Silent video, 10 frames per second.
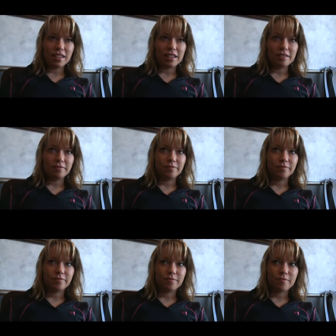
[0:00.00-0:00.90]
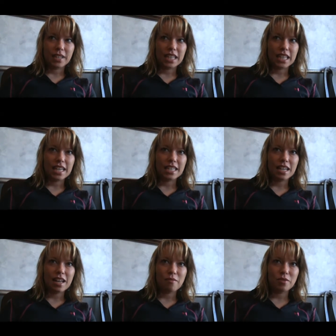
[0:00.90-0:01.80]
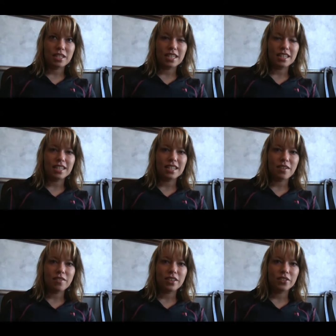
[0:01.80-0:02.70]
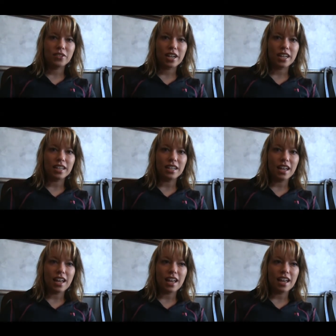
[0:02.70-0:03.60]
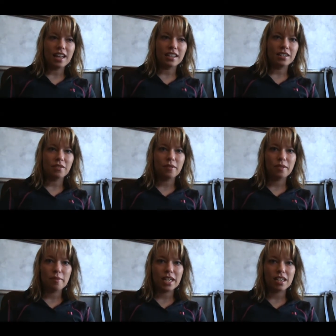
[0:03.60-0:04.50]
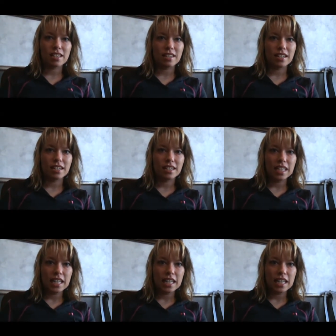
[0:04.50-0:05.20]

Um, the last time was in seventh grade, and I went with my cousin